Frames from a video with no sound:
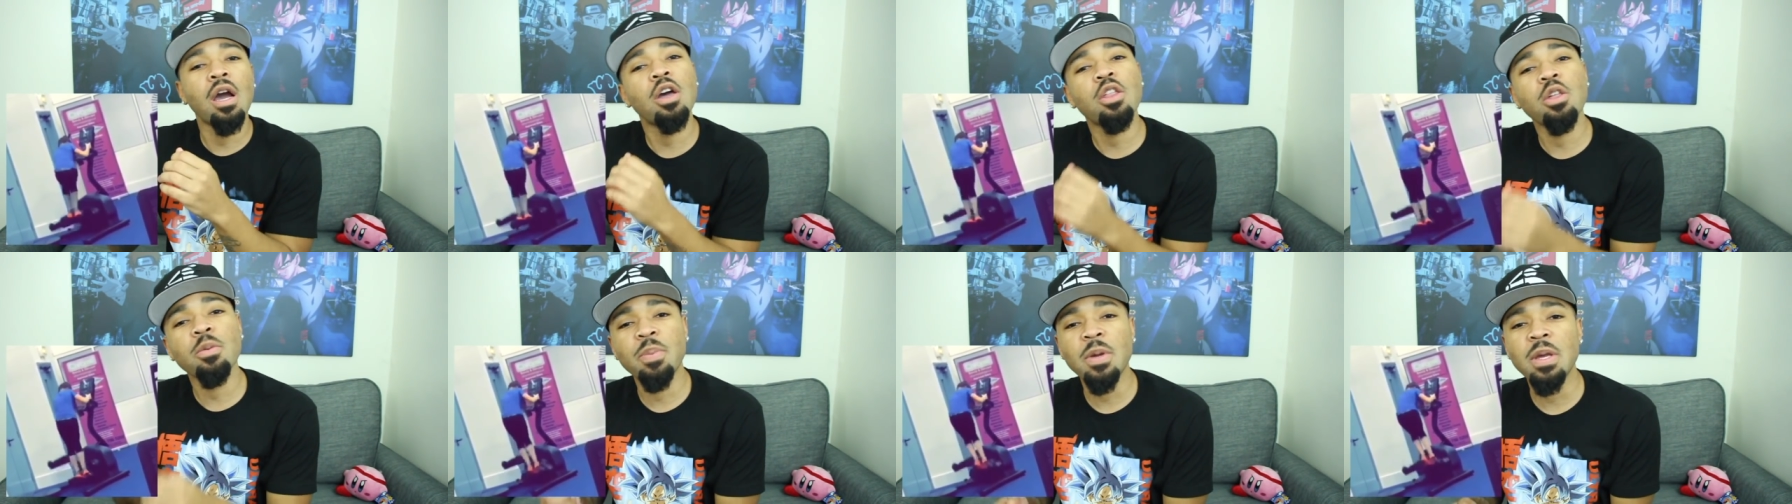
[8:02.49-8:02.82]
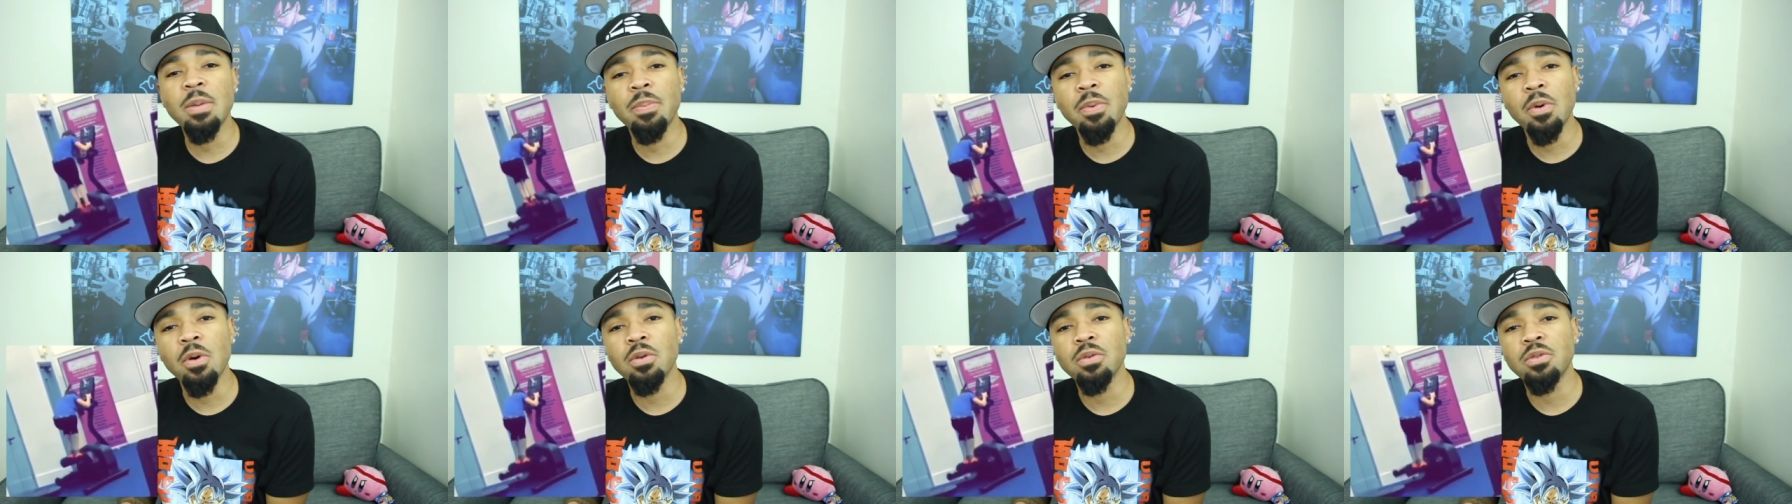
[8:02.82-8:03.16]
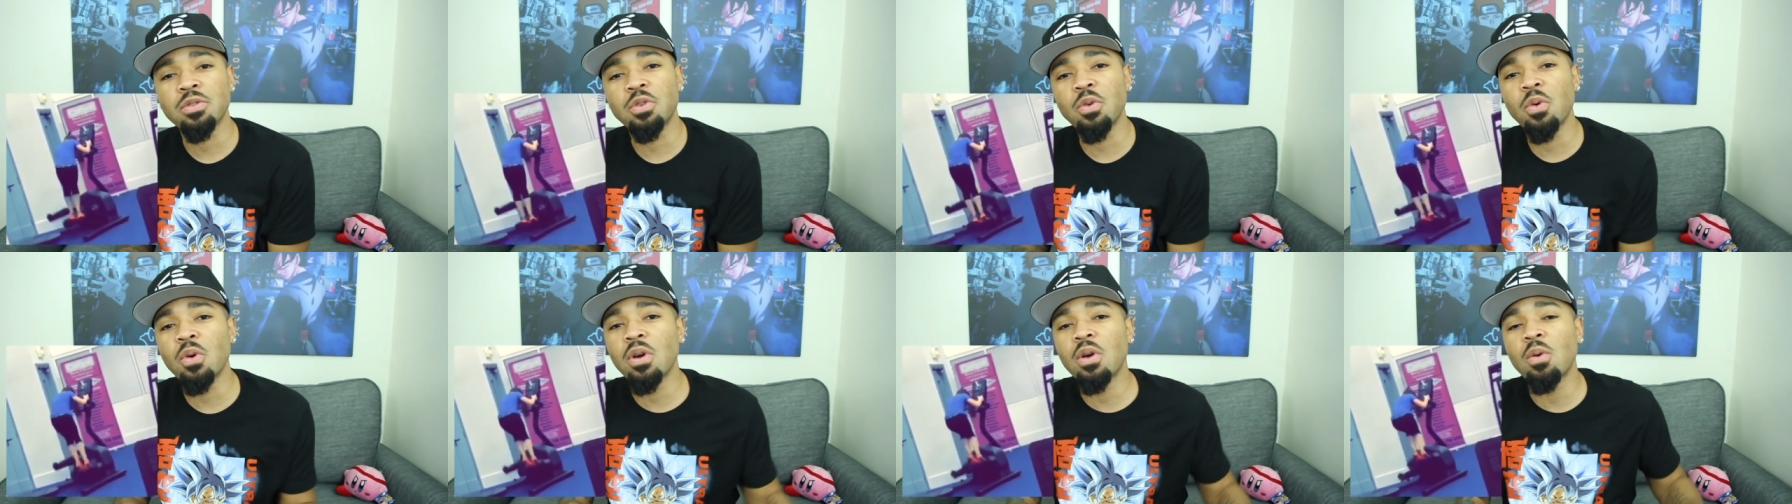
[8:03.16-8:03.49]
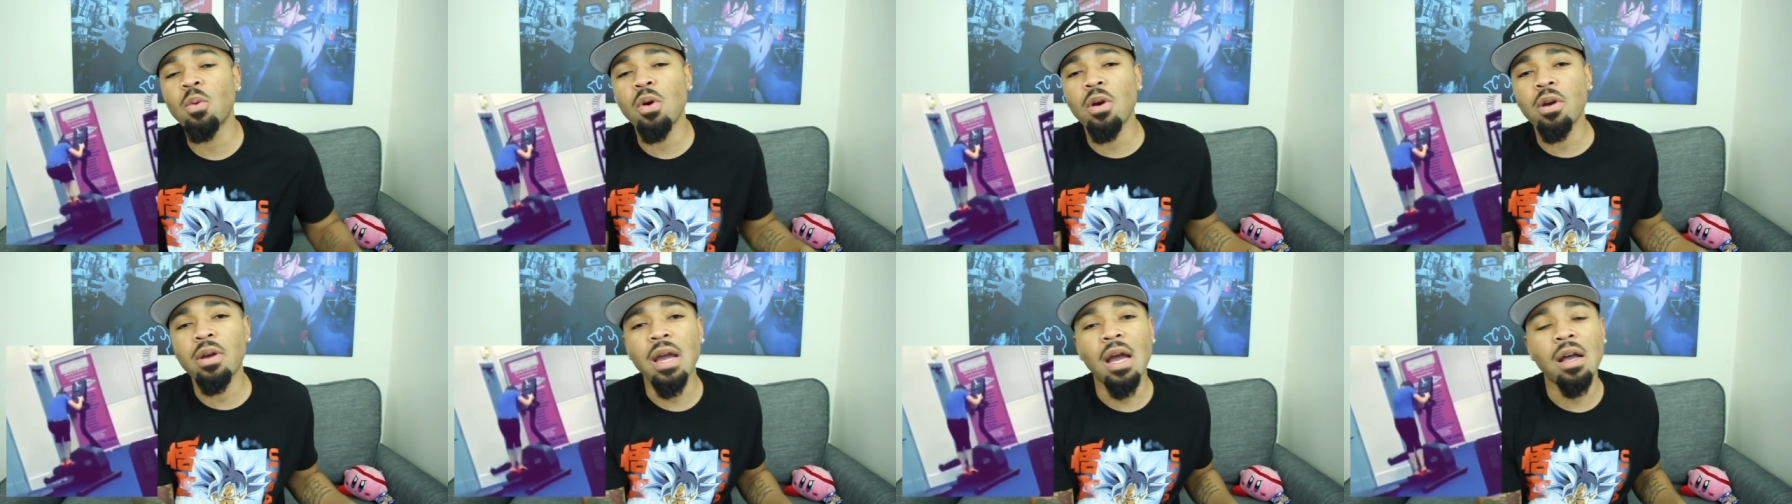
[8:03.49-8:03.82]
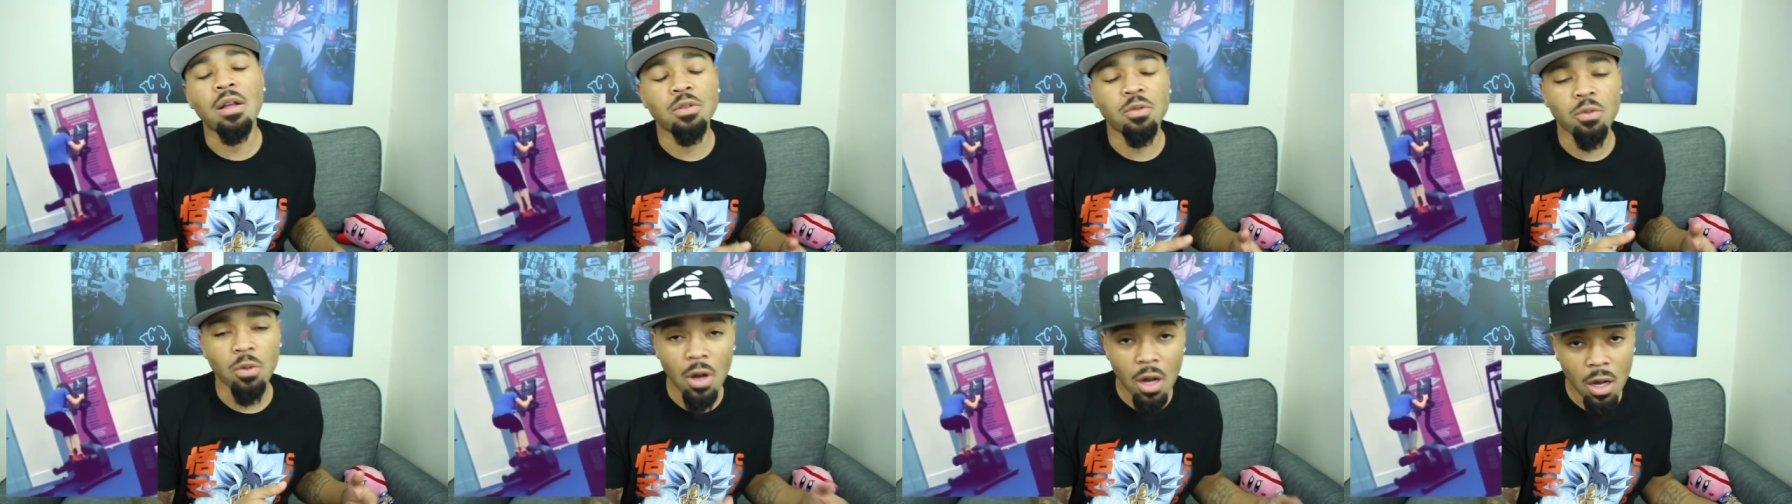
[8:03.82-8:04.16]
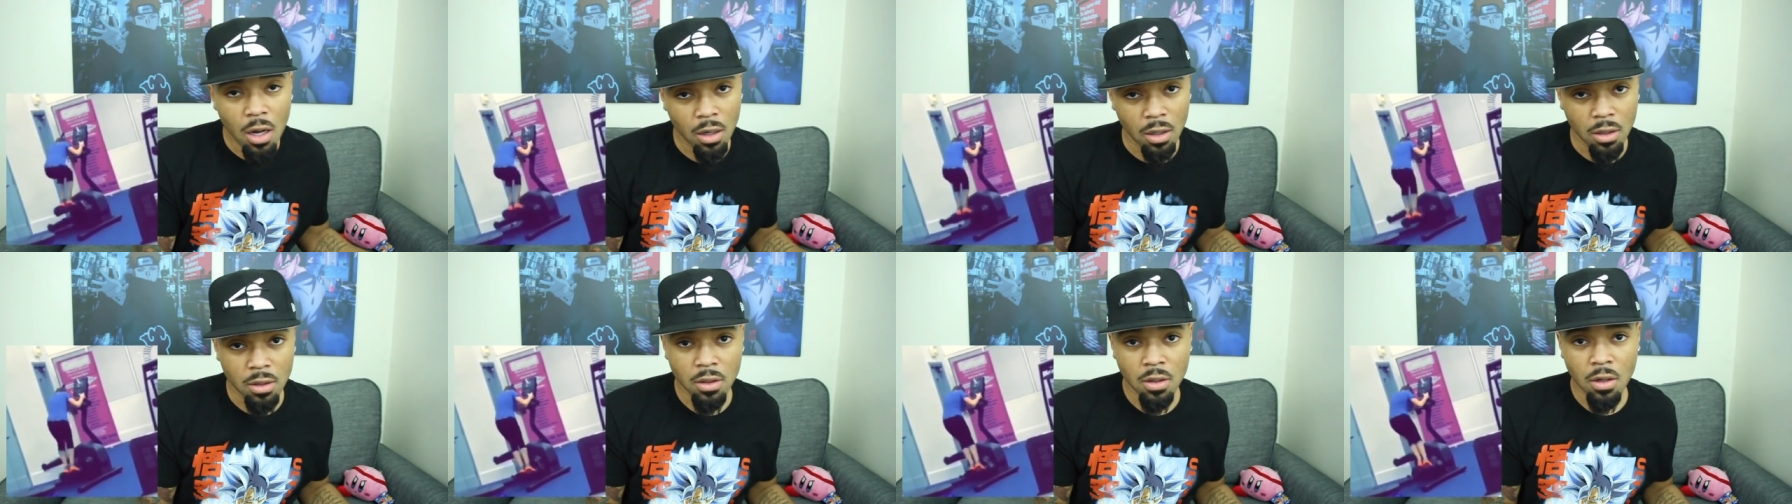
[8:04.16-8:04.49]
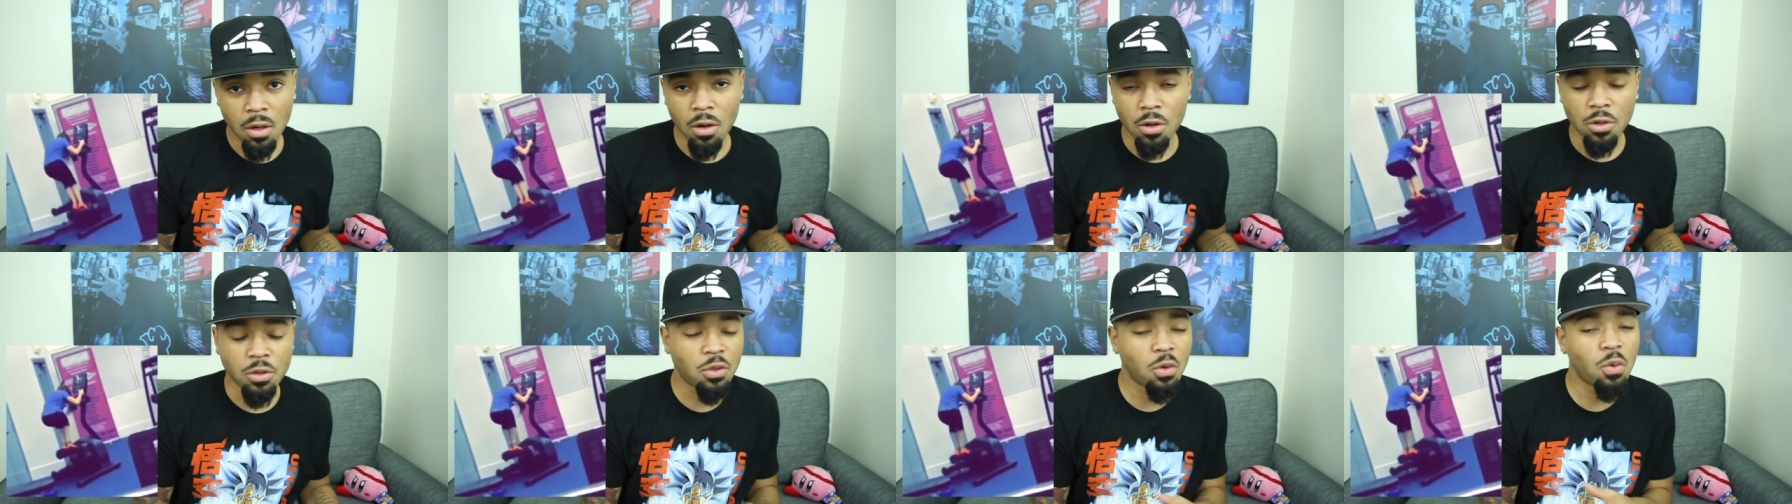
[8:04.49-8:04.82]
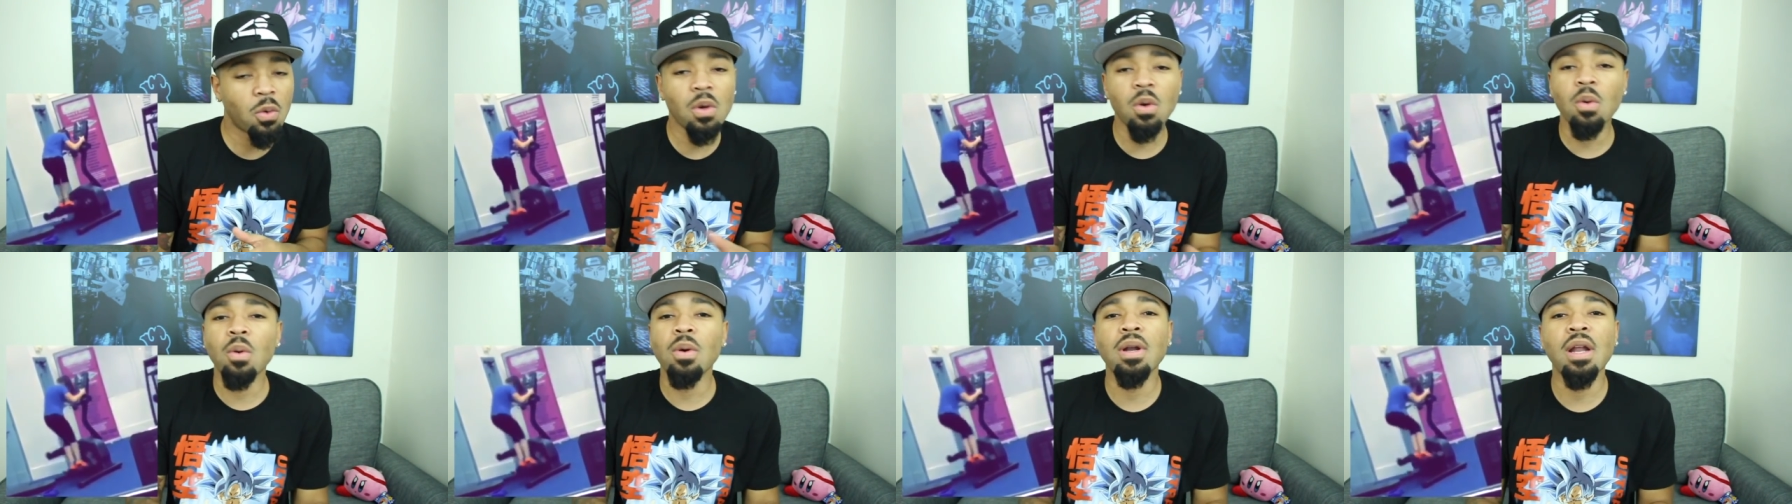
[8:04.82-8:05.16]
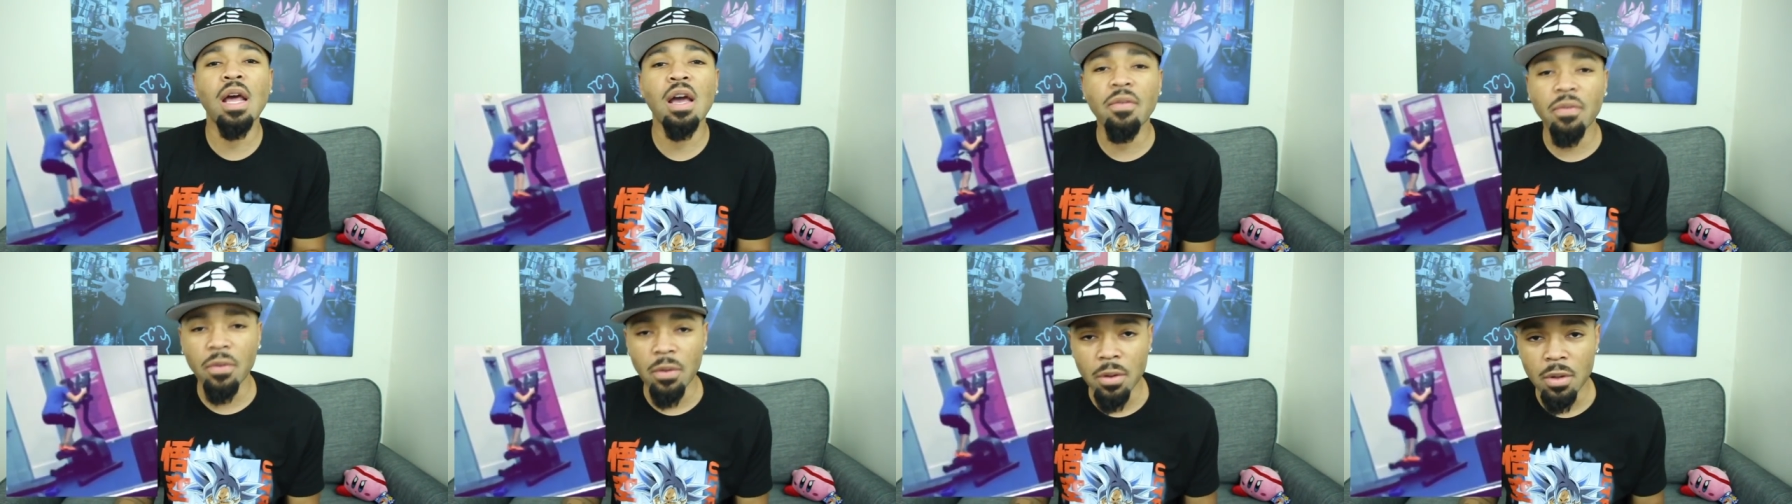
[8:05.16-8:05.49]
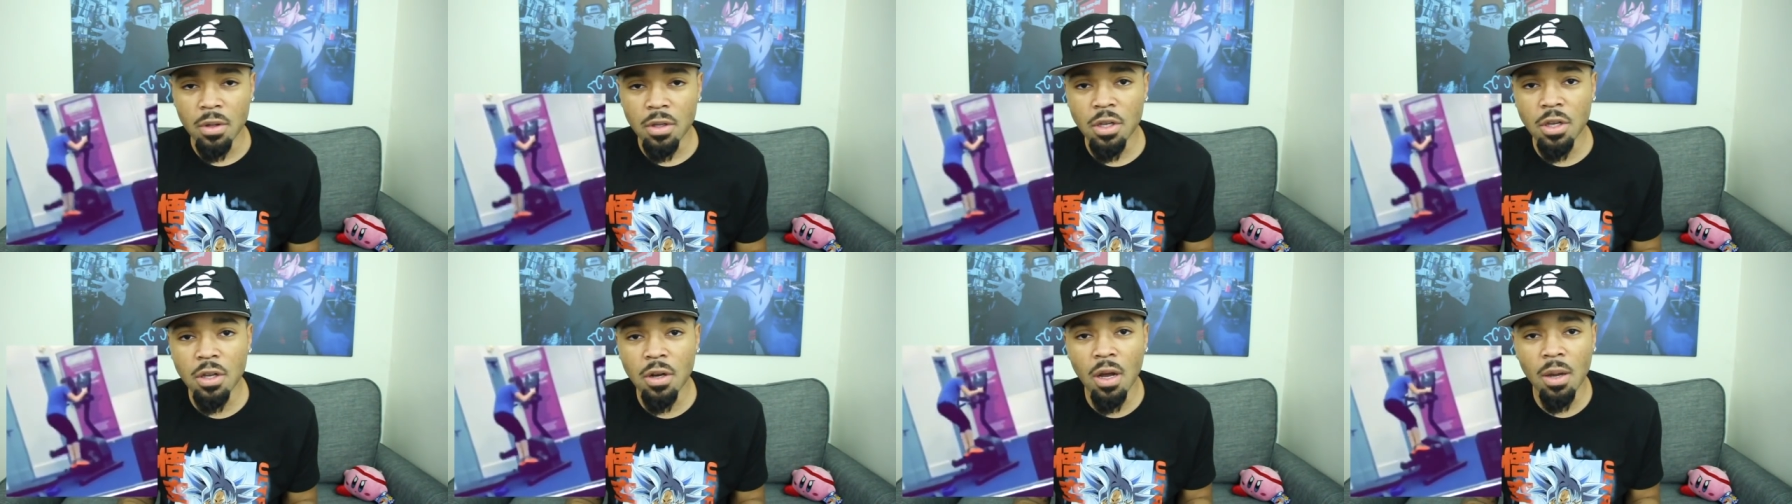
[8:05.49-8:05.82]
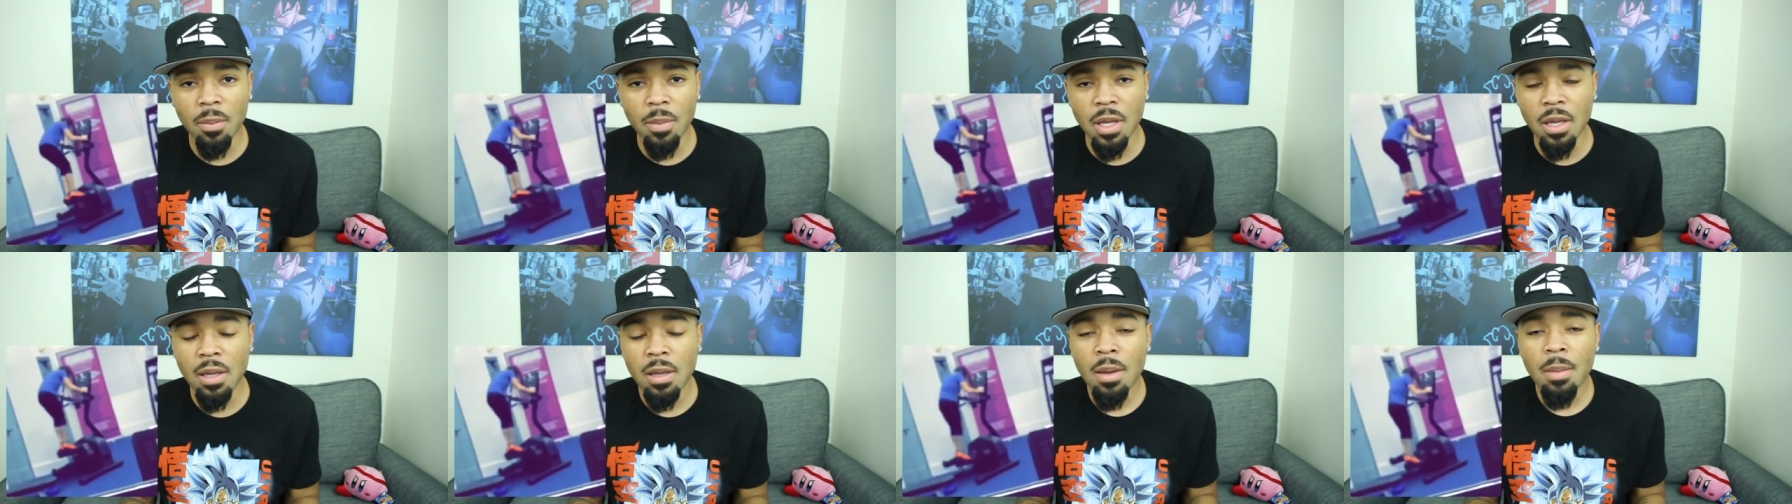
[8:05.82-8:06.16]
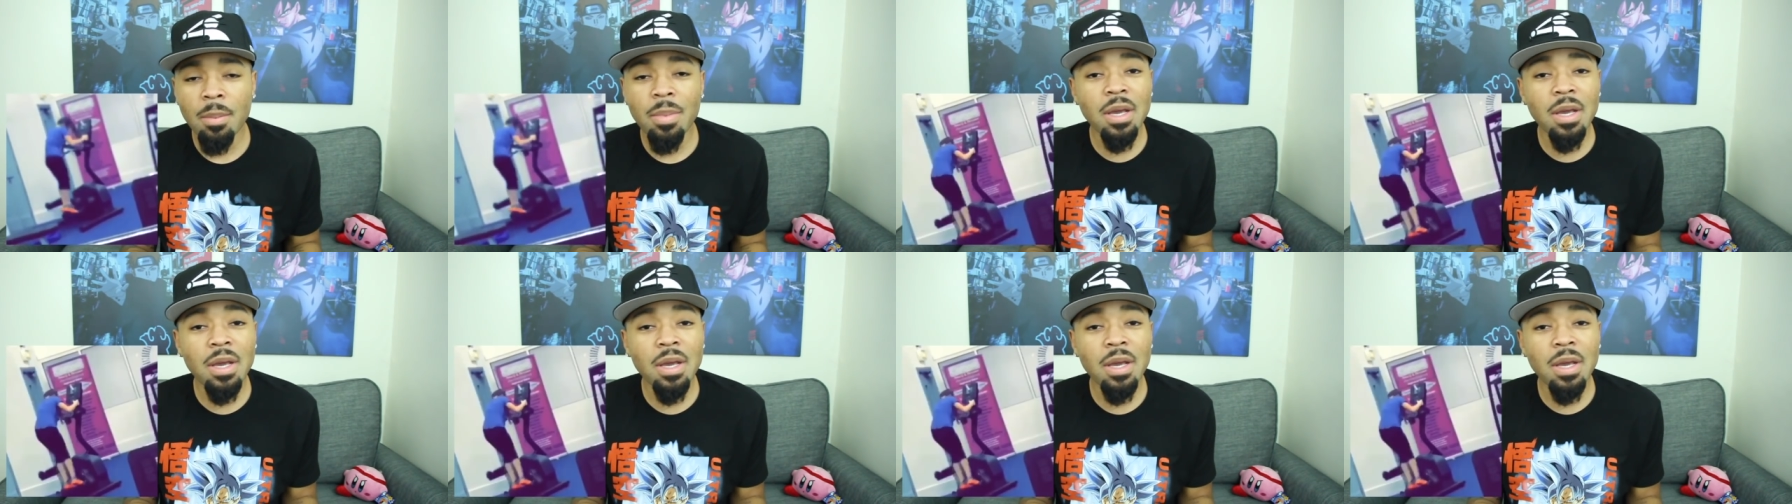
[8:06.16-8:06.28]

other people doing workouts wrong or doing whatever, you know what I mean?